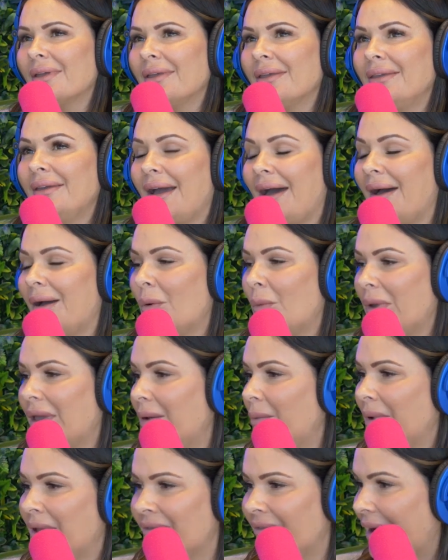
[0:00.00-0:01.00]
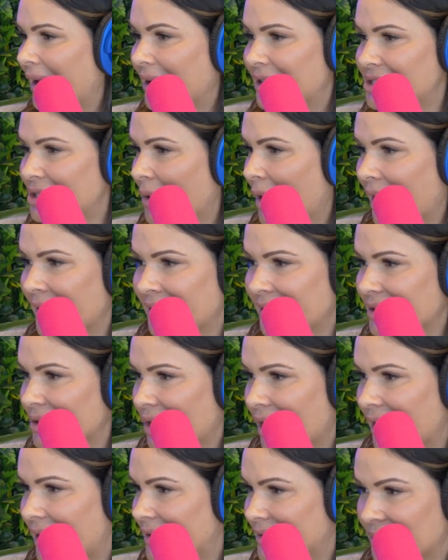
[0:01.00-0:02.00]
yeah, we invited you on this
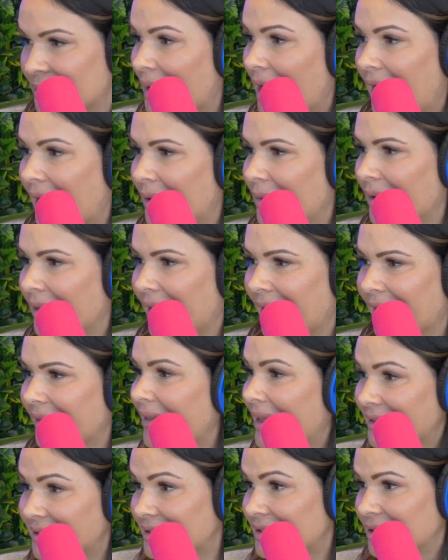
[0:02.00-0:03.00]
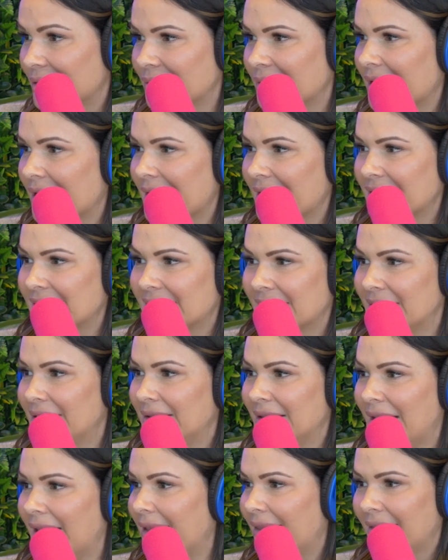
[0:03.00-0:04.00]
crazy ride. We're like, let's do this.
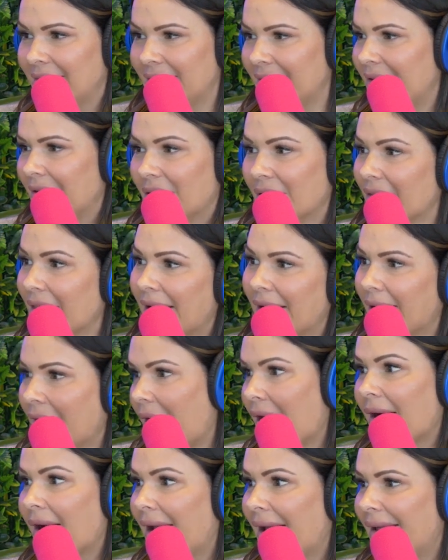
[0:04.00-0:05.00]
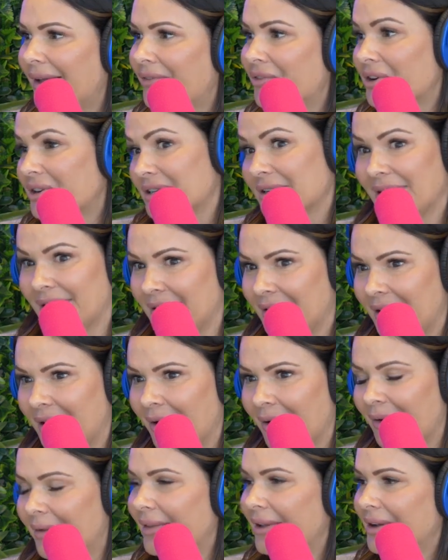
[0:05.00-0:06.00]
And you're like, all right. First you're like,
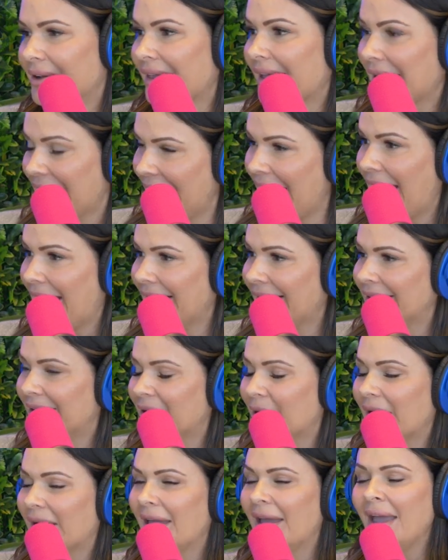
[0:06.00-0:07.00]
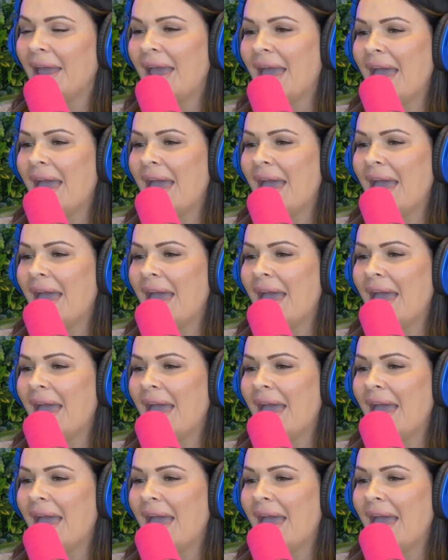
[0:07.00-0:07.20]
no. And then you're like, yeah, I can do it.